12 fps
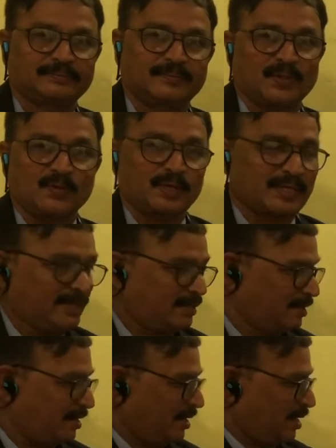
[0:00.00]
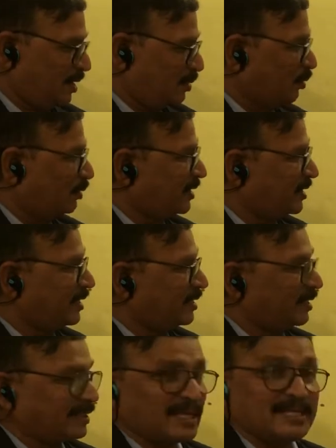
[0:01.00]
Okay, so this is
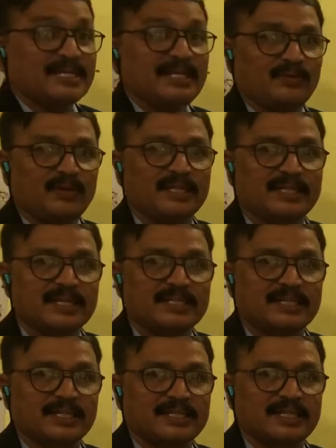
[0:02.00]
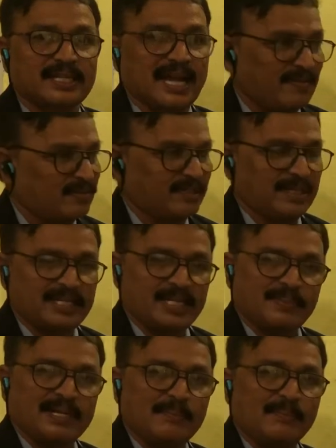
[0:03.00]
the tertiary follicle structure. After that, it
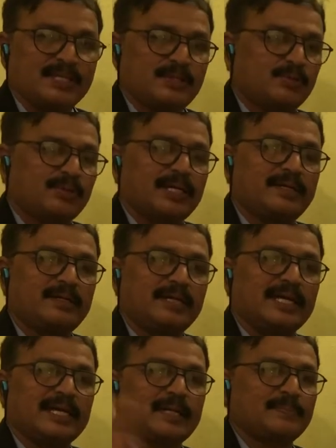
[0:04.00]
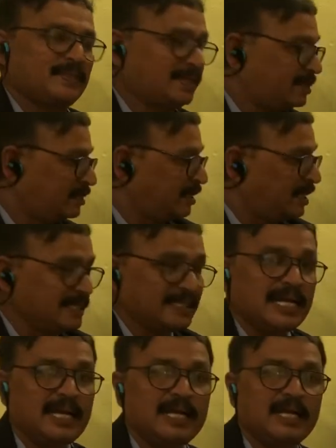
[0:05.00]
becomes matured and ruptures, release
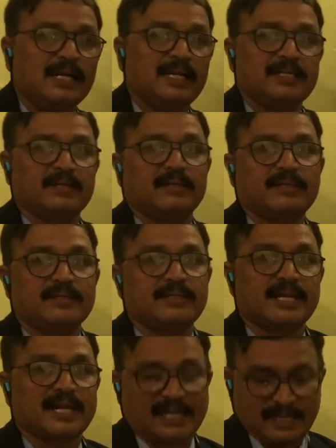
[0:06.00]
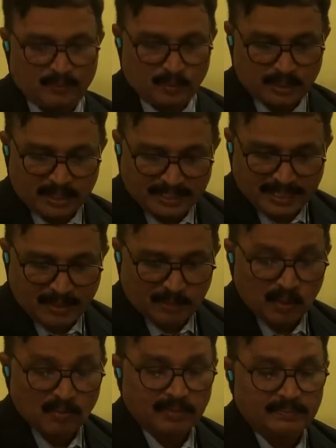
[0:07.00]
the secondary oocyte or
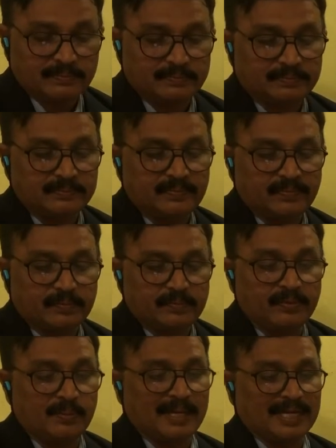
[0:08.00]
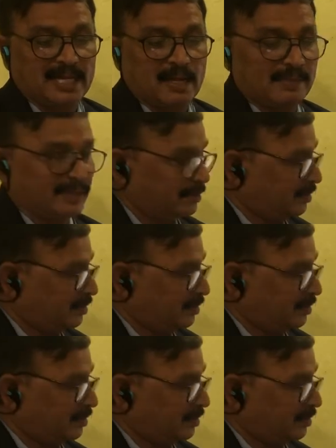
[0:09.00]
ovum, female gamete.